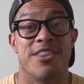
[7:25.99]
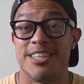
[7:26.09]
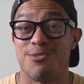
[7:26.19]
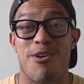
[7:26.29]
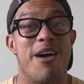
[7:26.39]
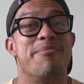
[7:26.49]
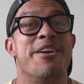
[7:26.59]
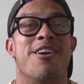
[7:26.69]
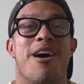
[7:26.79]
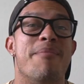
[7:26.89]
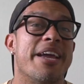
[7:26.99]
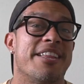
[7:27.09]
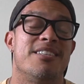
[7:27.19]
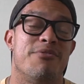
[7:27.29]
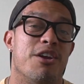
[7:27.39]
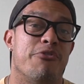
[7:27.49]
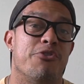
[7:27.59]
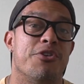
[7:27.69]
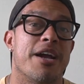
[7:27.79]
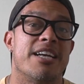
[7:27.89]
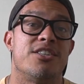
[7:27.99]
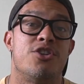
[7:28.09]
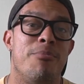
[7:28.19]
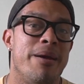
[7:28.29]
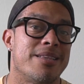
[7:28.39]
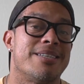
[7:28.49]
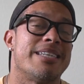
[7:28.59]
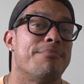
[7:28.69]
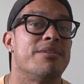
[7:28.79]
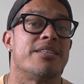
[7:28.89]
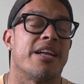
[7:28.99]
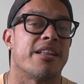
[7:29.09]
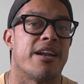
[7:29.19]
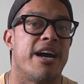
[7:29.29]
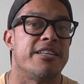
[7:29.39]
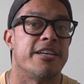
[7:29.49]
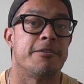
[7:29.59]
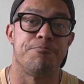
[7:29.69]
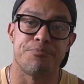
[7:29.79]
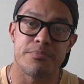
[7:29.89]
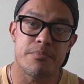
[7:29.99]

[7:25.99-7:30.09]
this is why I'm here. I'm making this video for you guys. Don't make the same mistake that I did.